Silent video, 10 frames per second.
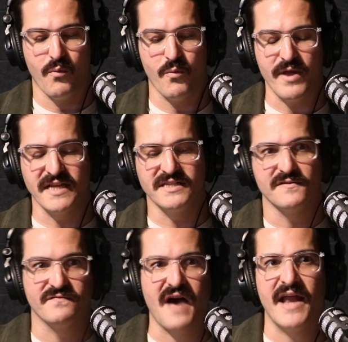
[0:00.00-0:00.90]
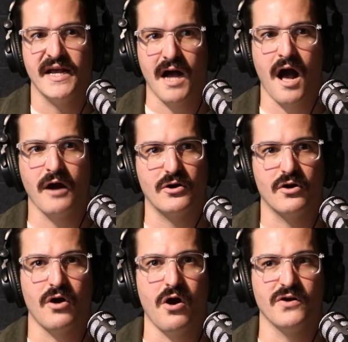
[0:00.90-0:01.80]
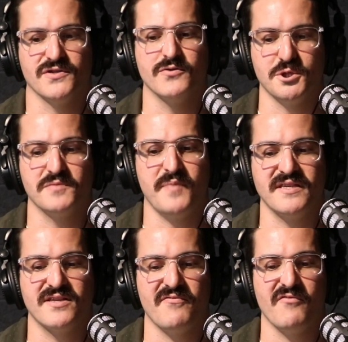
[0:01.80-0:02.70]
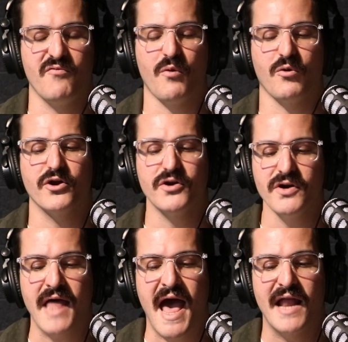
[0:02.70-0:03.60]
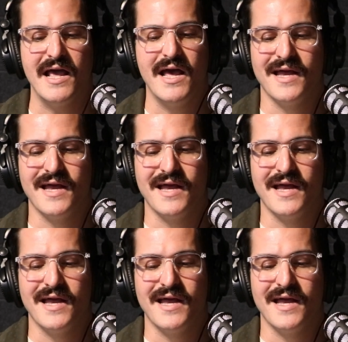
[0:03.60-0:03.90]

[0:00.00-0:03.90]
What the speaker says: We can divide and conquer also just based off of what we're good at,